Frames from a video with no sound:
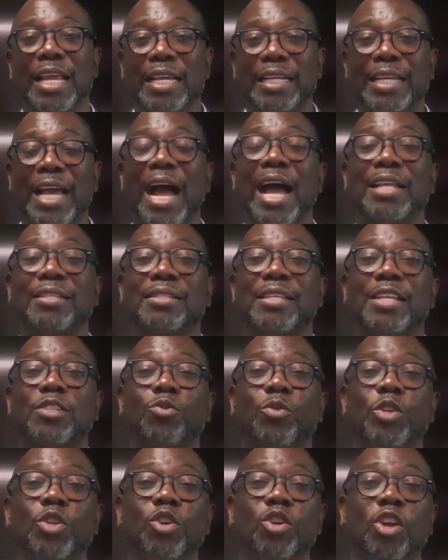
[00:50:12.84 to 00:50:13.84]
God says,
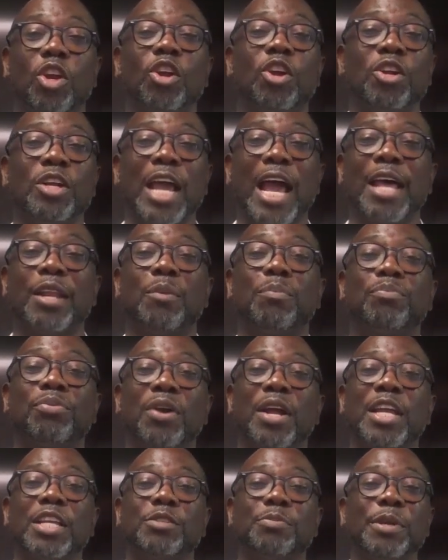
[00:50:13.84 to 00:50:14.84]
when you learn how to
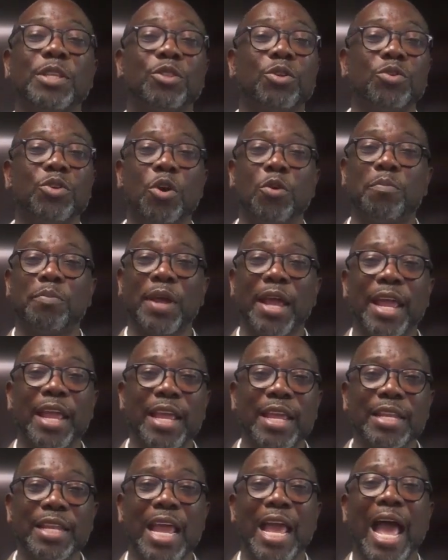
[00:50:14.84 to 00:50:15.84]
praise me through your
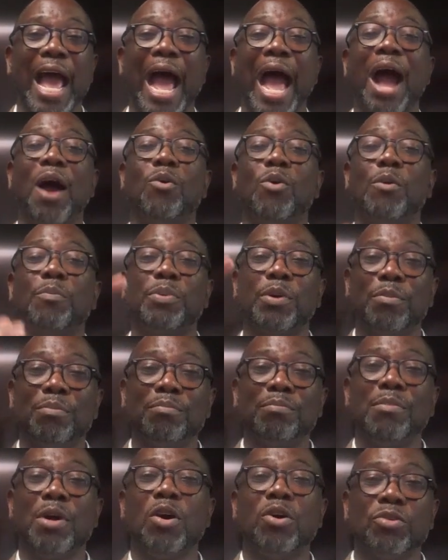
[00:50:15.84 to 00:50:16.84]
pain, I will
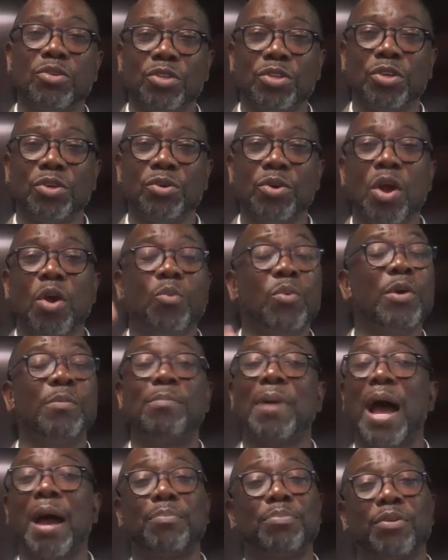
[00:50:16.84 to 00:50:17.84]
promote you with
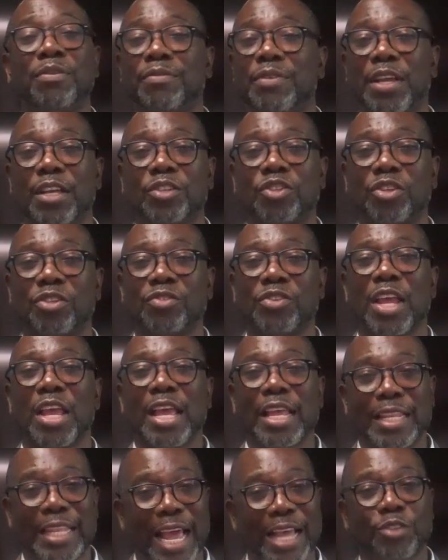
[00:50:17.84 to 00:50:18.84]
my provisions.
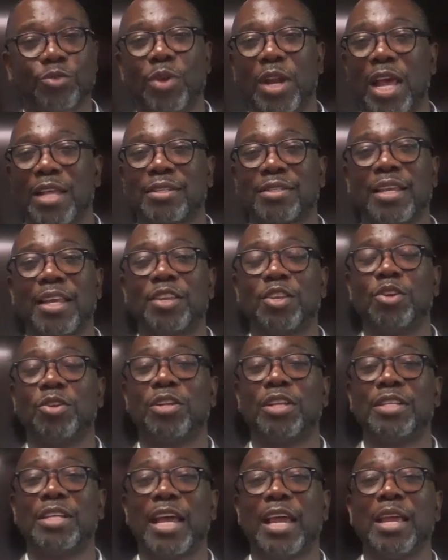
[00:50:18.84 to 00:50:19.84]
That's what I say to you
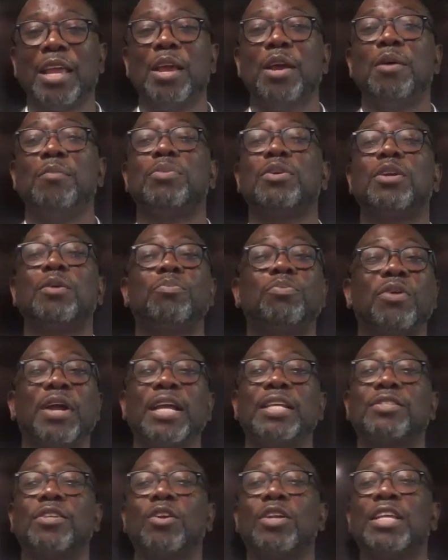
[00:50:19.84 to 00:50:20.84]
today. Put a
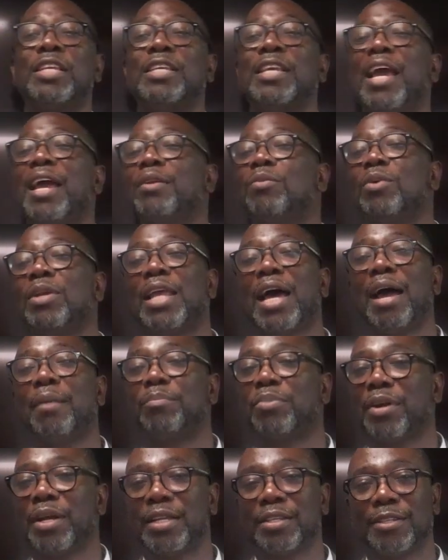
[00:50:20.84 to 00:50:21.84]
praise on it. Yet will I
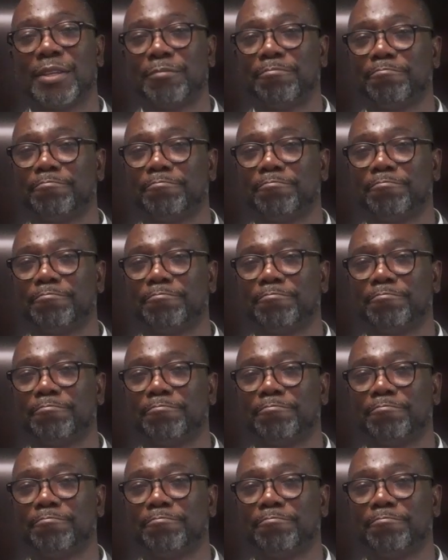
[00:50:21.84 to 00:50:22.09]
praise him.